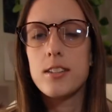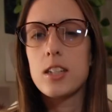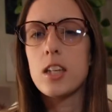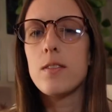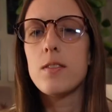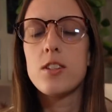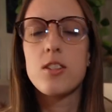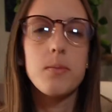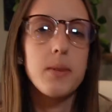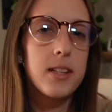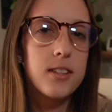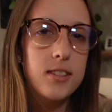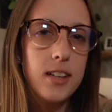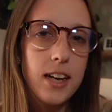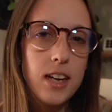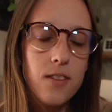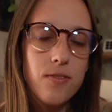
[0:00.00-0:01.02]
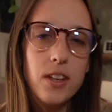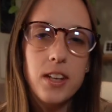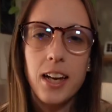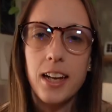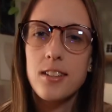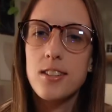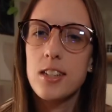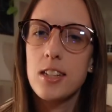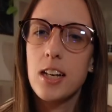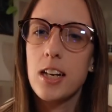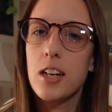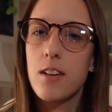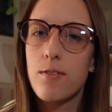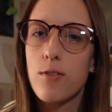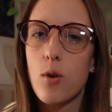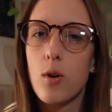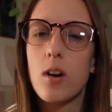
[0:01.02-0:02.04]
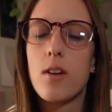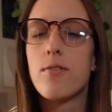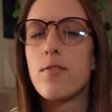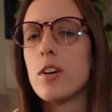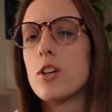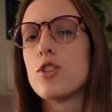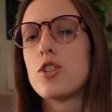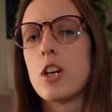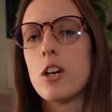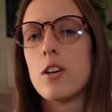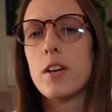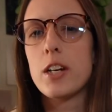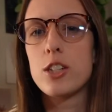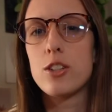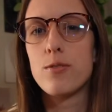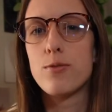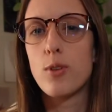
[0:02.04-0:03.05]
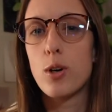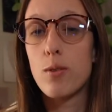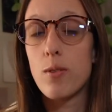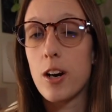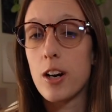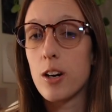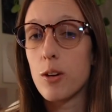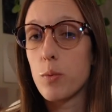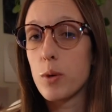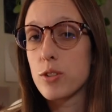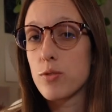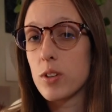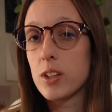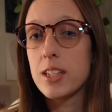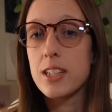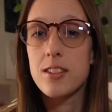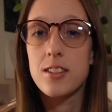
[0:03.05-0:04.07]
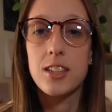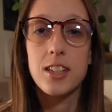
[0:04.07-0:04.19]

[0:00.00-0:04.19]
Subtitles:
to give you some insight, if the 1984 1st generation 4Runner was released